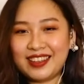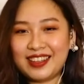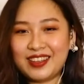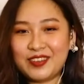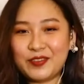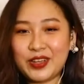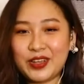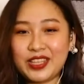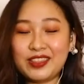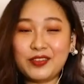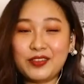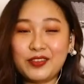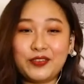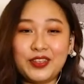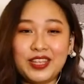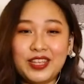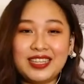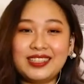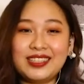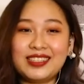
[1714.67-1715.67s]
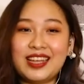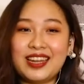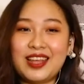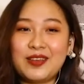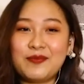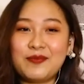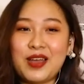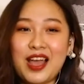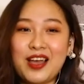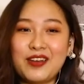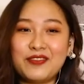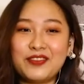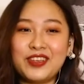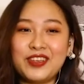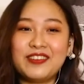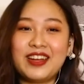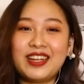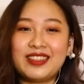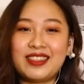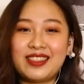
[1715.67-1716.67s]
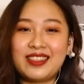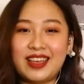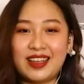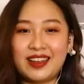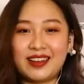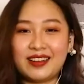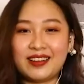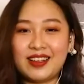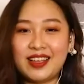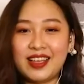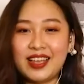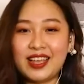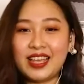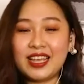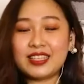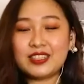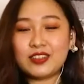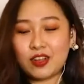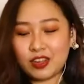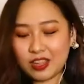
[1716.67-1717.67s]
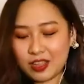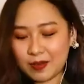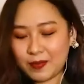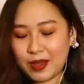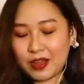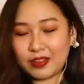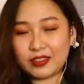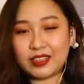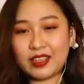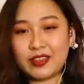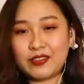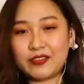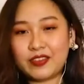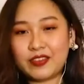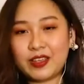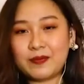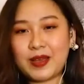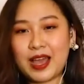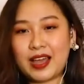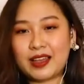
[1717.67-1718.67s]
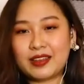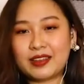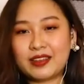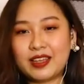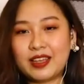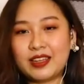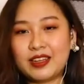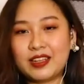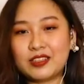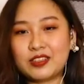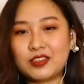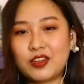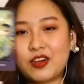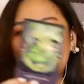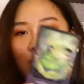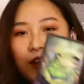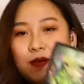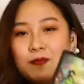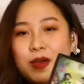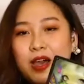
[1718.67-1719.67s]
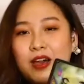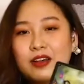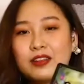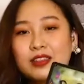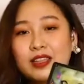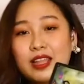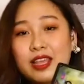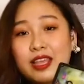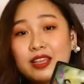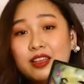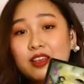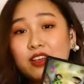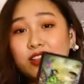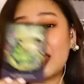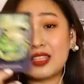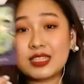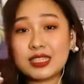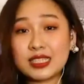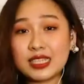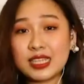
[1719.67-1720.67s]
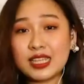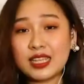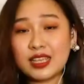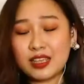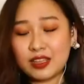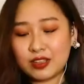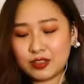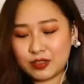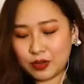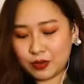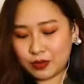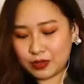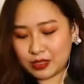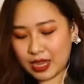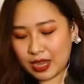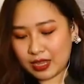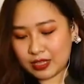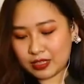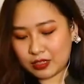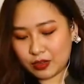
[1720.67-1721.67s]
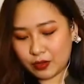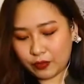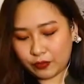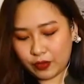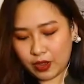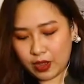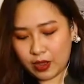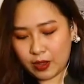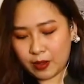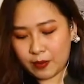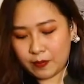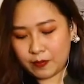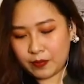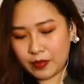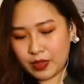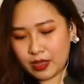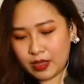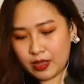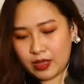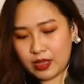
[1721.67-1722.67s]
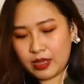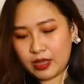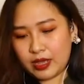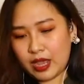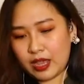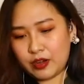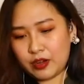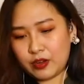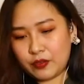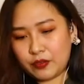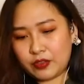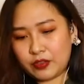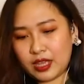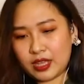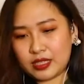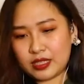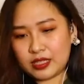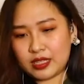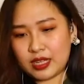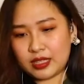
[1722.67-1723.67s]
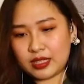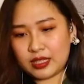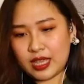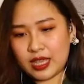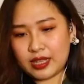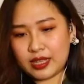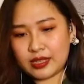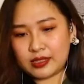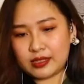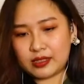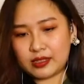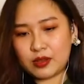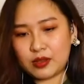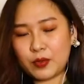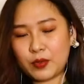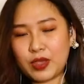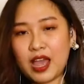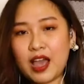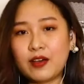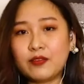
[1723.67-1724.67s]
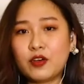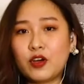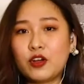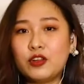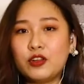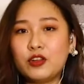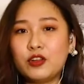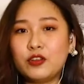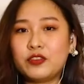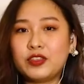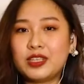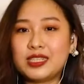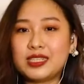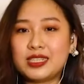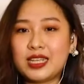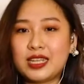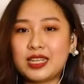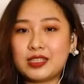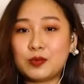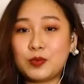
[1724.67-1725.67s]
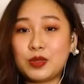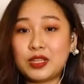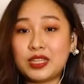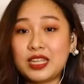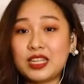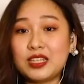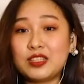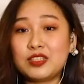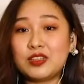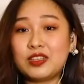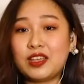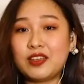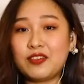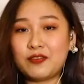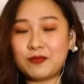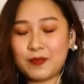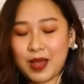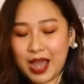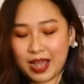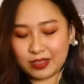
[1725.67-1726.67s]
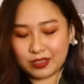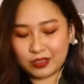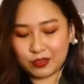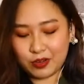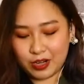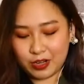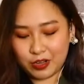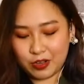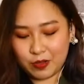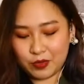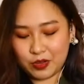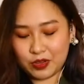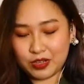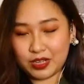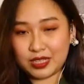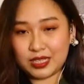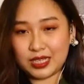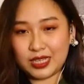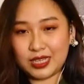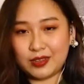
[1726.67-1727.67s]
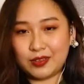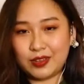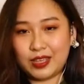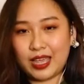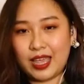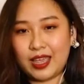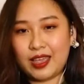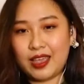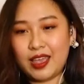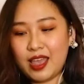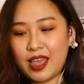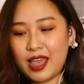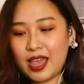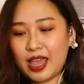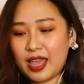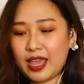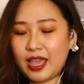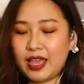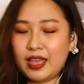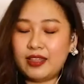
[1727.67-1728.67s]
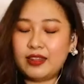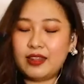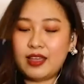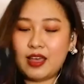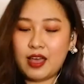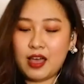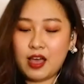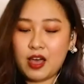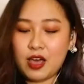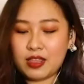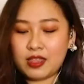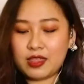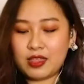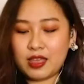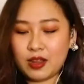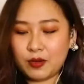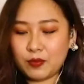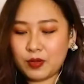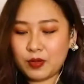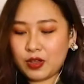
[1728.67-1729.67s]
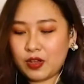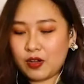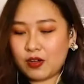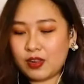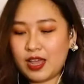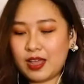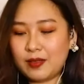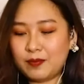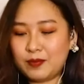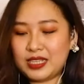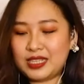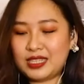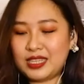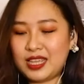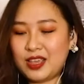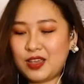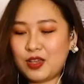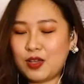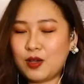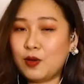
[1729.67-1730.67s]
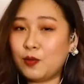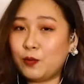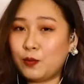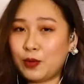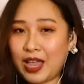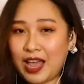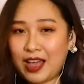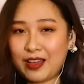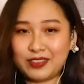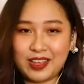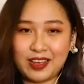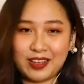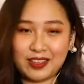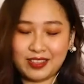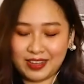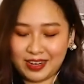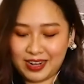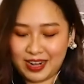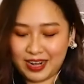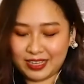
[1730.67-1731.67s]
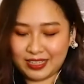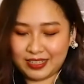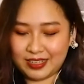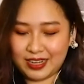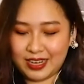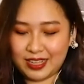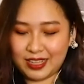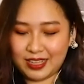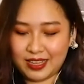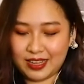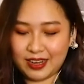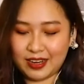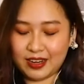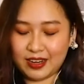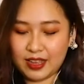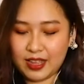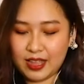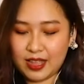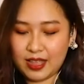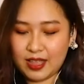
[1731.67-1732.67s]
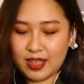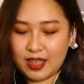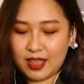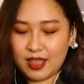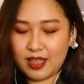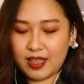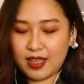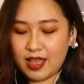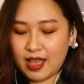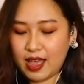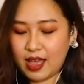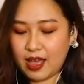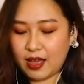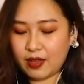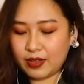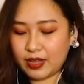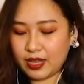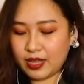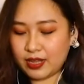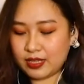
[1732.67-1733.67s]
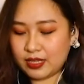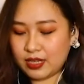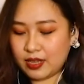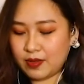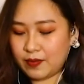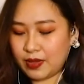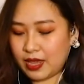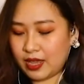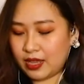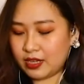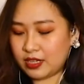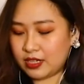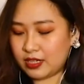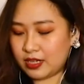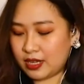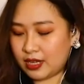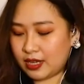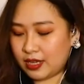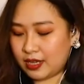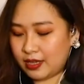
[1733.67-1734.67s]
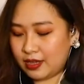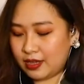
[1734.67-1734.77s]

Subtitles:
with the feeling that I'm having right there, it's all about giving back. And it's all about like seeing those kinds of kind of things that yes, we have all of these things we need to give back to our community, okay? And there we go. Let me see. We have the other cards right here. How can Team Asia,